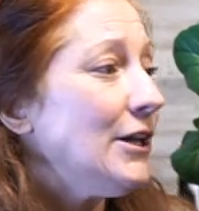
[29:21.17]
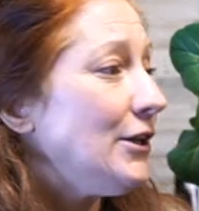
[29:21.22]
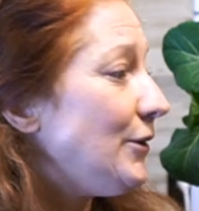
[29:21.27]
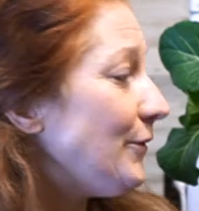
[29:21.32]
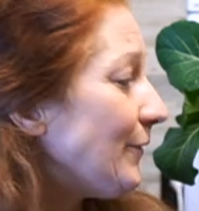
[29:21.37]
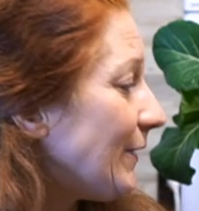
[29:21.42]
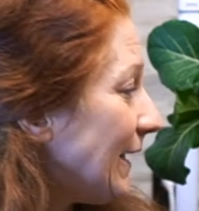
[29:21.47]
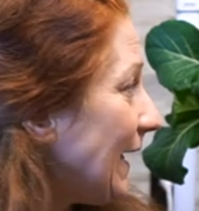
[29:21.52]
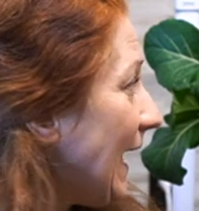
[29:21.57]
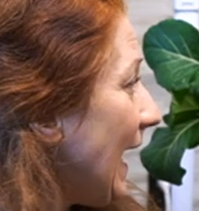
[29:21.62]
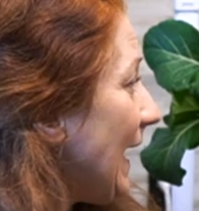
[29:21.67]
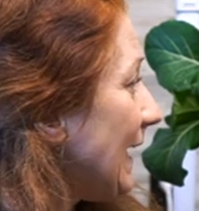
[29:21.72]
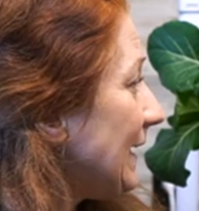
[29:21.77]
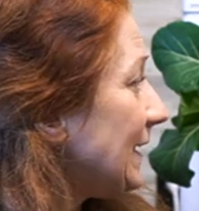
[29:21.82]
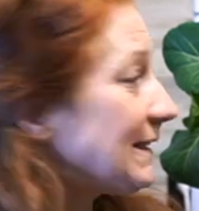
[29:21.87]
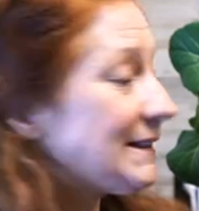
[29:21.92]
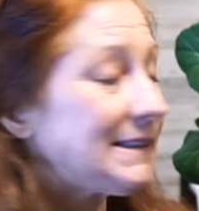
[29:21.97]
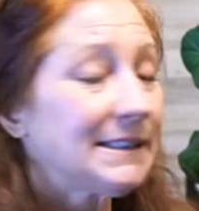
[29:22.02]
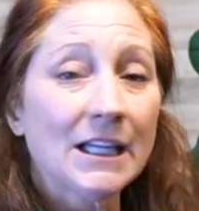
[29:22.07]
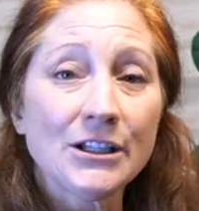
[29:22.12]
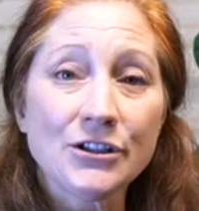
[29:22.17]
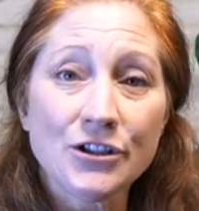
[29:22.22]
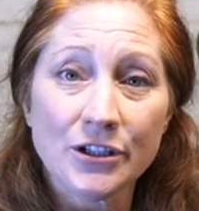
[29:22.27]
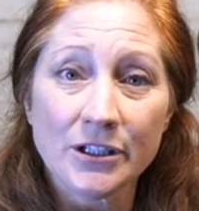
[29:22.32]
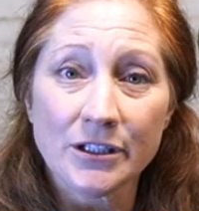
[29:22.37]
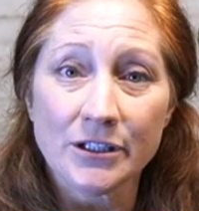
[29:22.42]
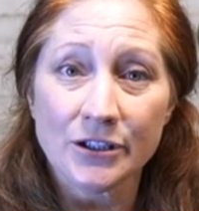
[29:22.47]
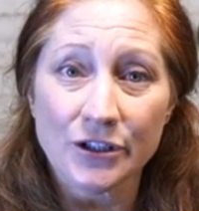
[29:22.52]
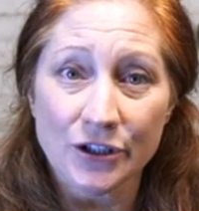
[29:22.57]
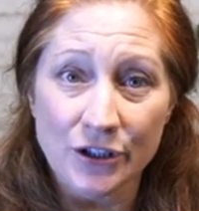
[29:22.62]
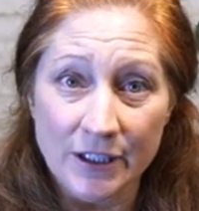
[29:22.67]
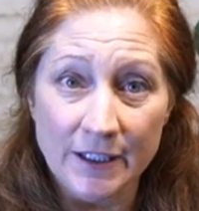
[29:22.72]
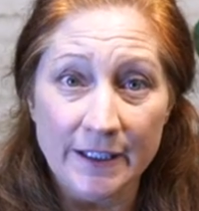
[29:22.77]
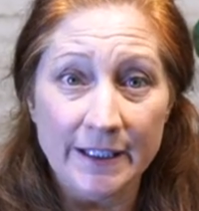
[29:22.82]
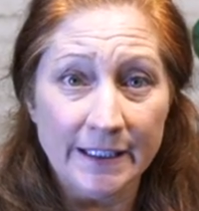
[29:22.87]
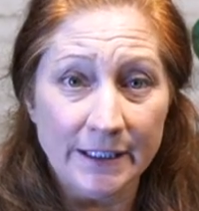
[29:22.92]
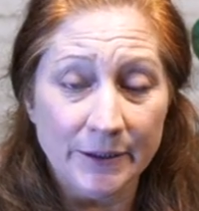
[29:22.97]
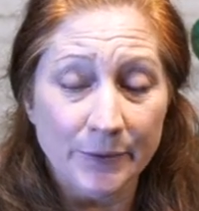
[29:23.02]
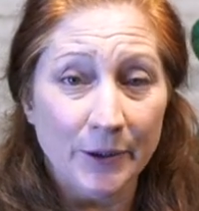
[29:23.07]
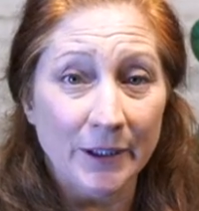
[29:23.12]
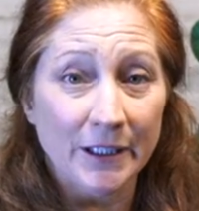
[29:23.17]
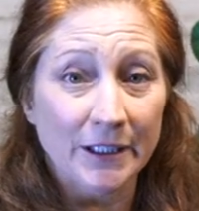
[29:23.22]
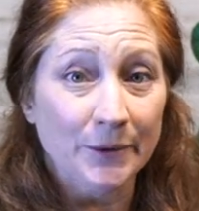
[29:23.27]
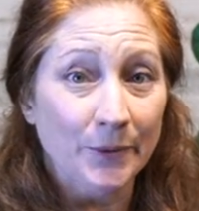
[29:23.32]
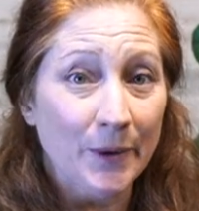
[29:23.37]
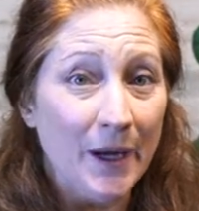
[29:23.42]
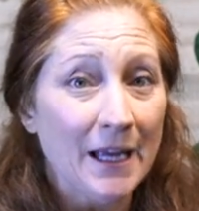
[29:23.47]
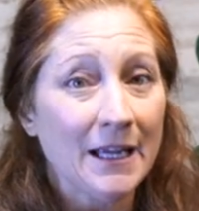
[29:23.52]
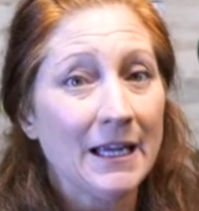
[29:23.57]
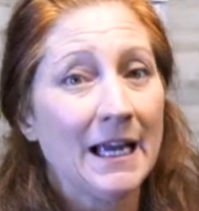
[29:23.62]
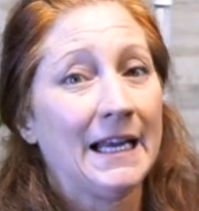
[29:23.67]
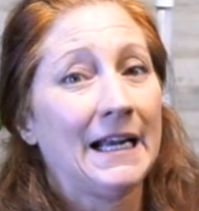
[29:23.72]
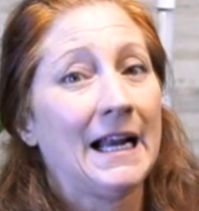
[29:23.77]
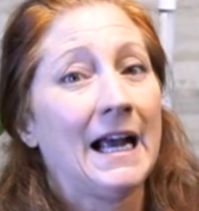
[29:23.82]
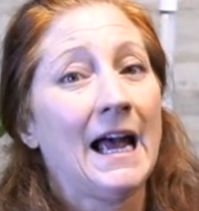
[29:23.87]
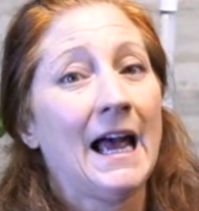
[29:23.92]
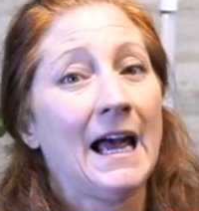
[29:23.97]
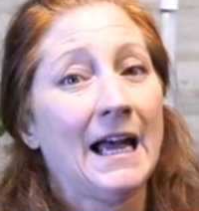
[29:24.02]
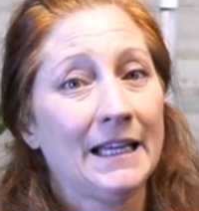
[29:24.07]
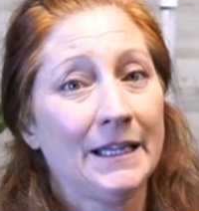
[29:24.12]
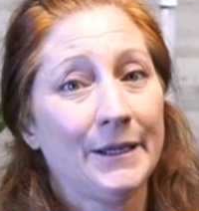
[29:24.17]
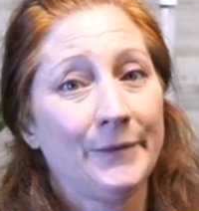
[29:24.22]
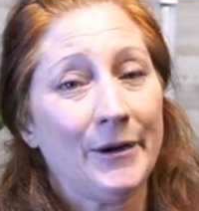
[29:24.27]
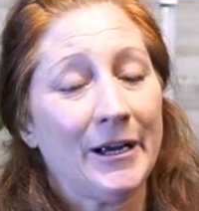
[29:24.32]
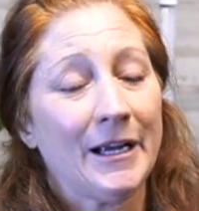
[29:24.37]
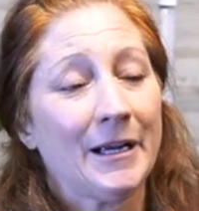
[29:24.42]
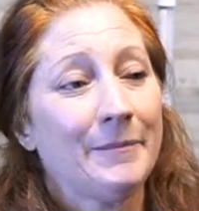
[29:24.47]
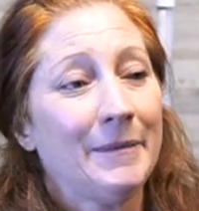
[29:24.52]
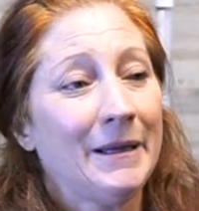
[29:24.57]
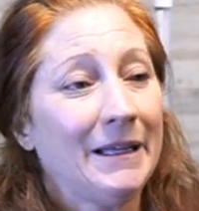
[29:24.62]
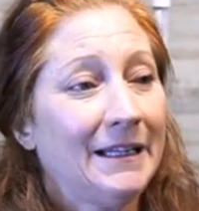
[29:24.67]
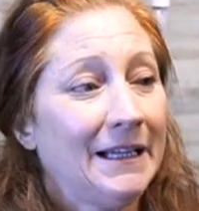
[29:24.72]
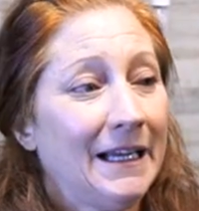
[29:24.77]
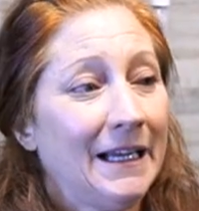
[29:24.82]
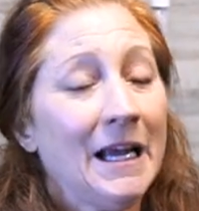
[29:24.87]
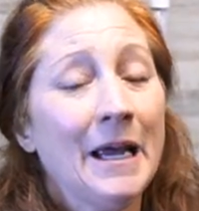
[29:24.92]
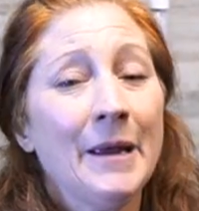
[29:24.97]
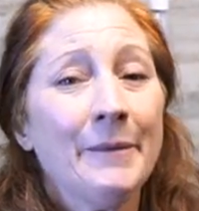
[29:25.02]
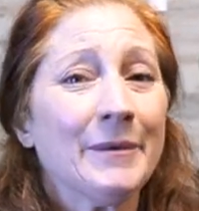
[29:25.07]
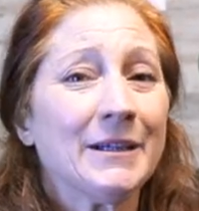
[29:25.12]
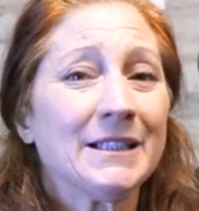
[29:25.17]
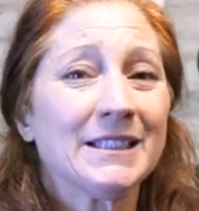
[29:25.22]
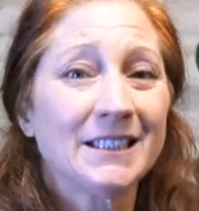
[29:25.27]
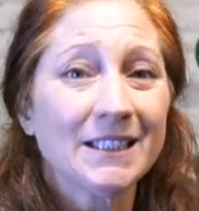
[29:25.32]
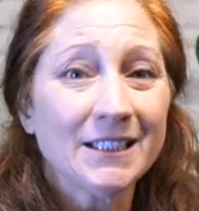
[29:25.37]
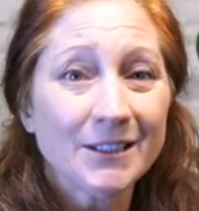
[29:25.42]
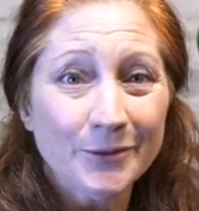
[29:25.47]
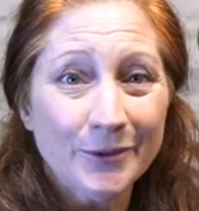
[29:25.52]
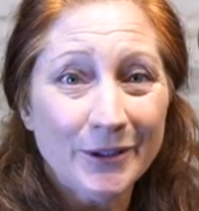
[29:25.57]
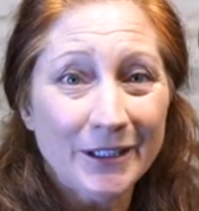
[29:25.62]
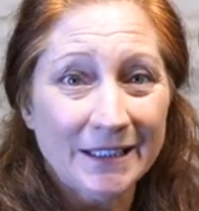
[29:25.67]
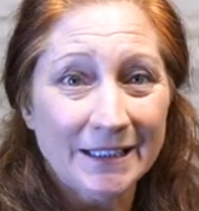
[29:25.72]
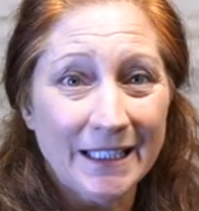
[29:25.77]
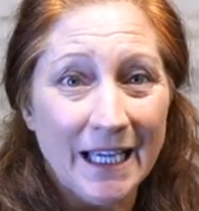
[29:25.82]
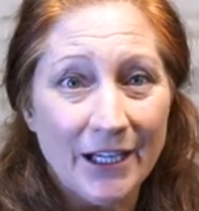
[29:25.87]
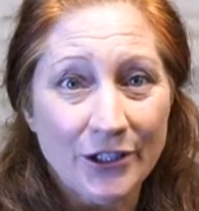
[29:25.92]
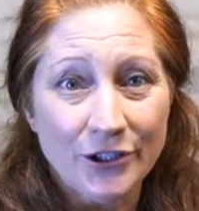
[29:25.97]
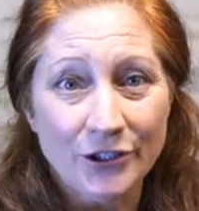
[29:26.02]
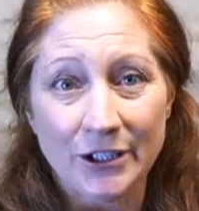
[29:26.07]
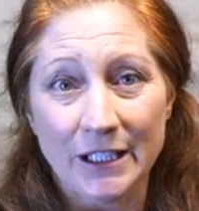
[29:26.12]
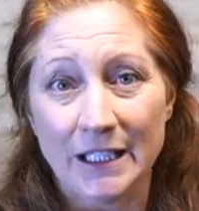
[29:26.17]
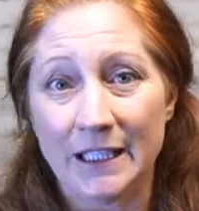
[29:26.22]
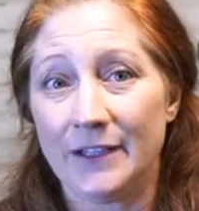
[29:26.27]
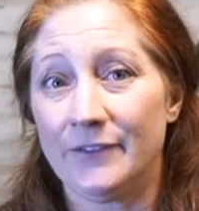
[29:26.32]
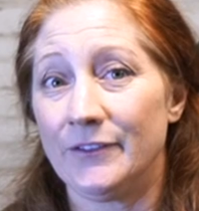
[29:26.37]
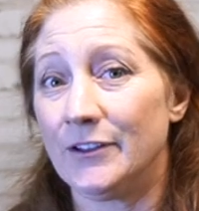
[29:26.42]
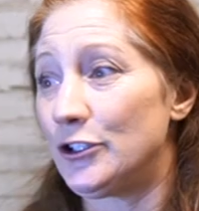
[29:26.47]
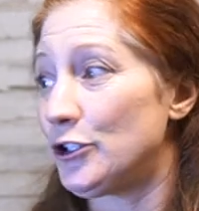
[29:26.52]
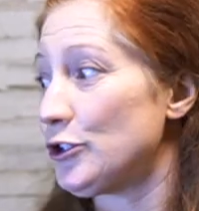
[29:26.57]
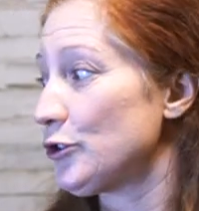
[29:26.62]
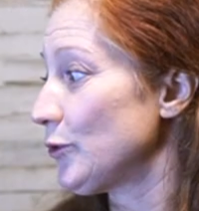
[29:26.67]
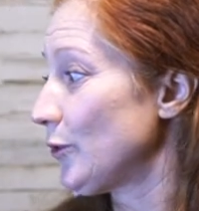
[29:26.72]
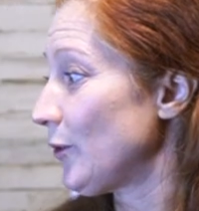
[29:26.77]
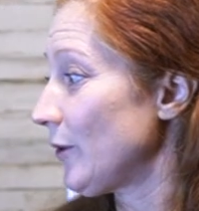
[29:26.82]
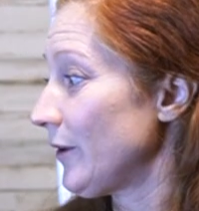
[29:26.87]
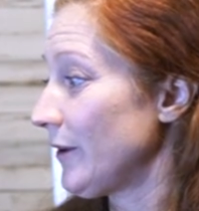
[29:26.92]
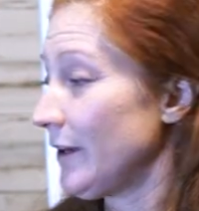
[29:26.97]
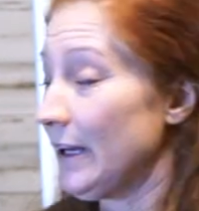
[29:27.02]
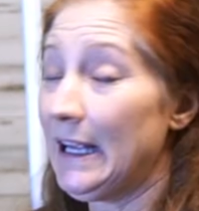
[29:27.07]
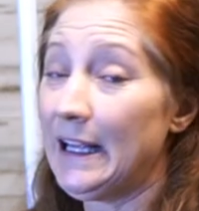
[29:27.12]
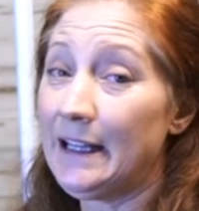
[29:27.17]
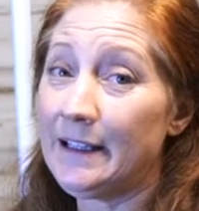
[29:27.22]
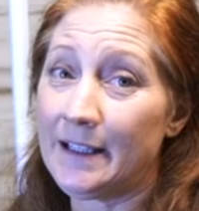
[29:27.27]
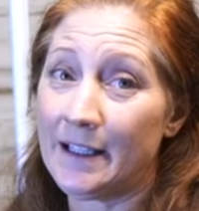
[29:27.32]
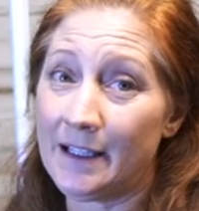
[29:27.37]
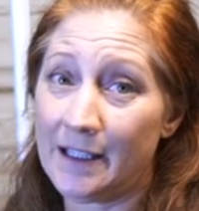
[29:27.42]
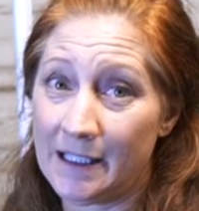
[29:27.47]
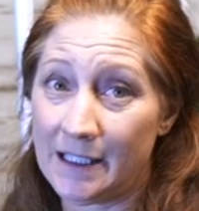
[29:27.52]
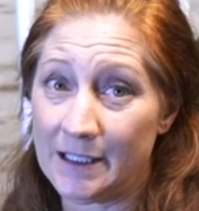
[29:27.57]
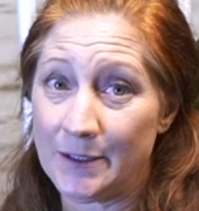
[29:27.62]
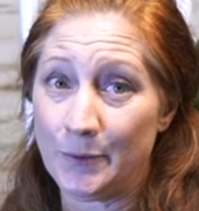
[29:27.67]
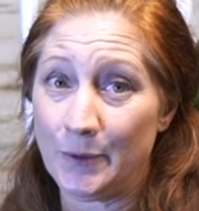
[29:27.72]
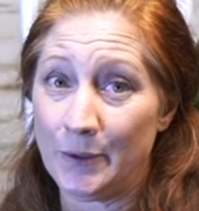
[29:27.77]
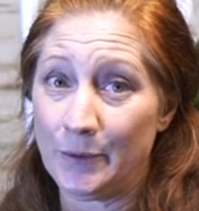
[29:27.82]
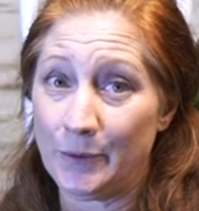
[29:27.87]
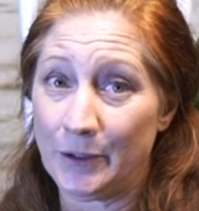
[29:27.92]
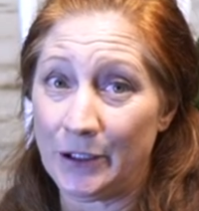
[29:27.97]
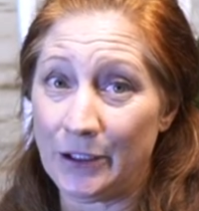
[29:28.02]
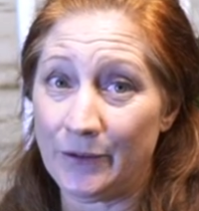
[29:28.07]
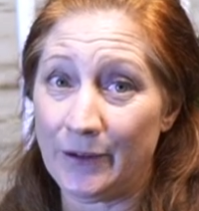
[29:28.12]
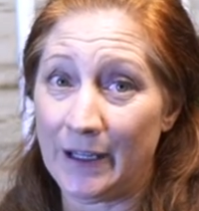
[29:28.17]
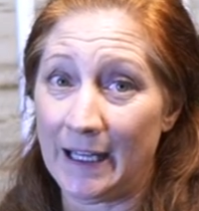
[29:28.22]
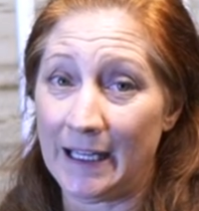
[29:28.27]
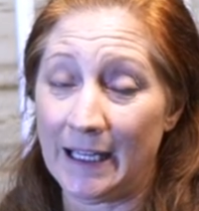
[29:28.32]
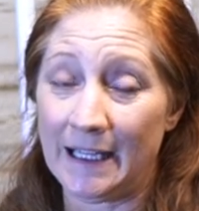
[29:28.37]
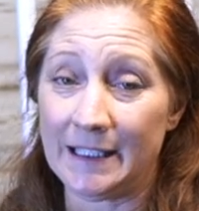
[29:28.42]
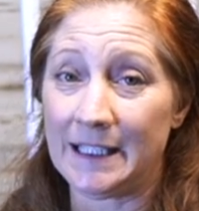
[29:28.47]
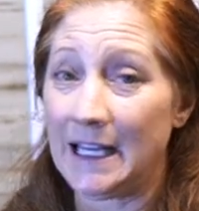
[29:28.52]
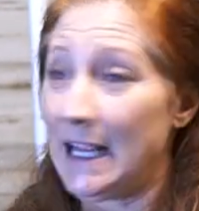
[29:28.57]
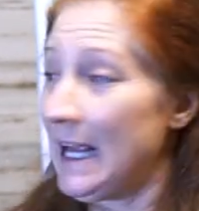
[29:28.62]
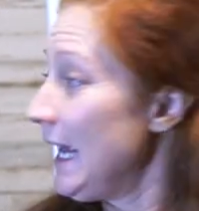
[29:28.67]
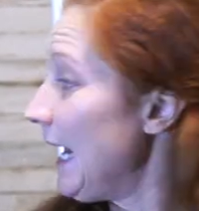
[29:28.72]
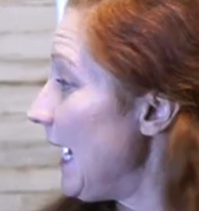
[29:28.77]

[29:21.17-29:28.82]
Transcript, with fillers: You can add extensions to this one as well and I highly recommend it because this one is actually even shorter than this one when you get it.